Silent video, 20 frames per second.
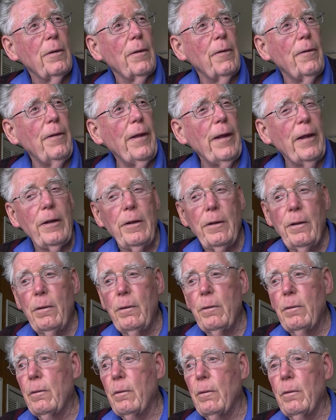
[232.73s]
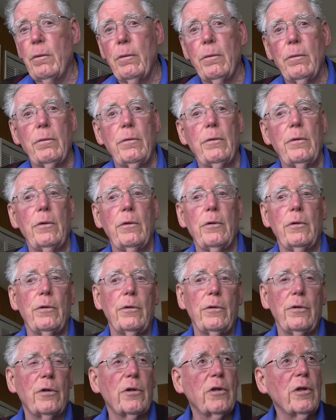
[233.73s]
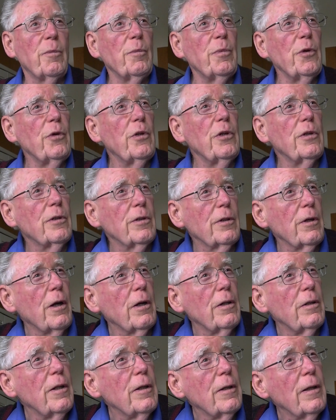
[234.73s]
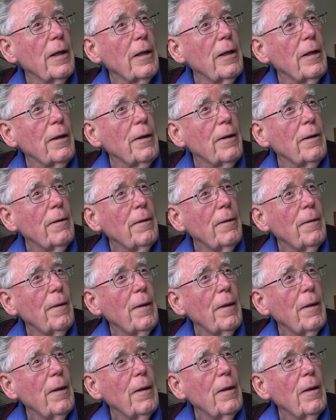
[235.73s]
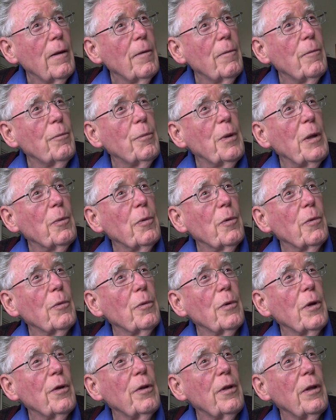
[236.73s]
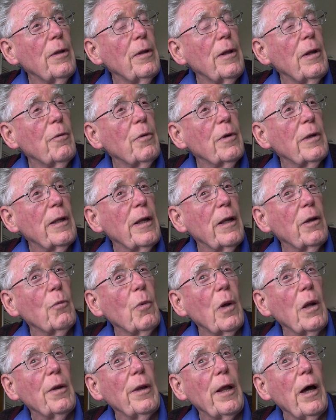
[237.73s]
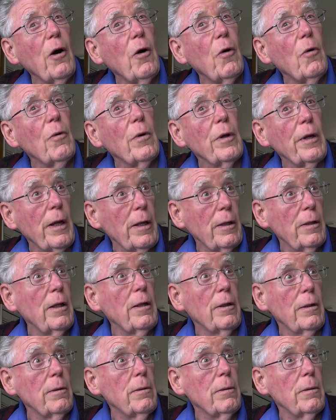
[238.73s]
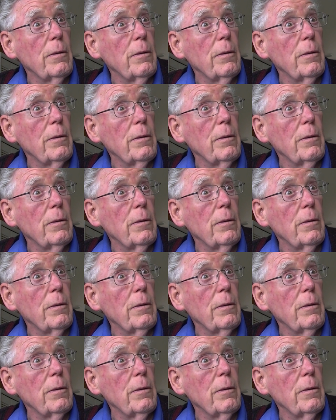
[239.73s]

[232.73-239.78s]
Then your computers started to tick in, and people they were saying, well now, and I guess